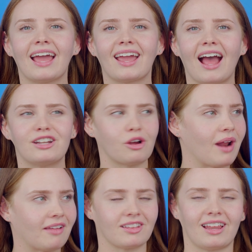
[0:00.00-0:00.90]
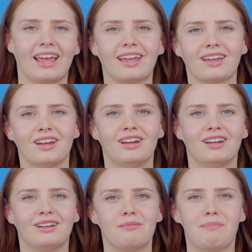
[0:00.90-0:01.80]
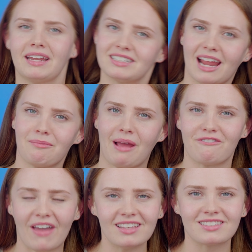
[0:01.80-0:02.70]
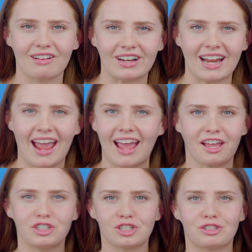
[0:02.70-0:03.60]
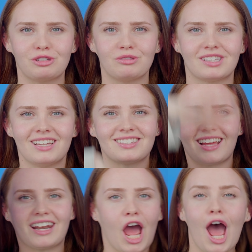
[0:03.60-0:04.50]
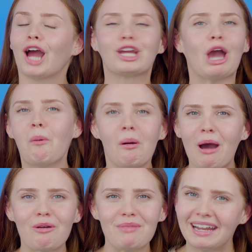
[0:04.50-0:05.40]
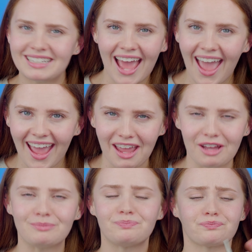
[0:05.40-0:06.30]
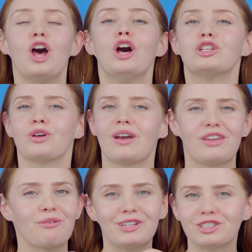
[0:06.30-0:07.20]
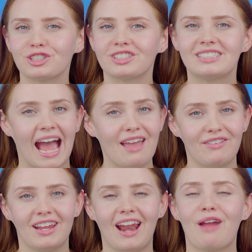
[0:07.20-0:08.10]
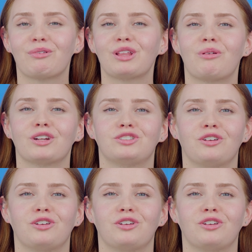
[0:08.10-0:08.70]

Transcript: like I don't have to like maintain my face every day. I can just use this and go about my day. So I think we should just dive in. I really want to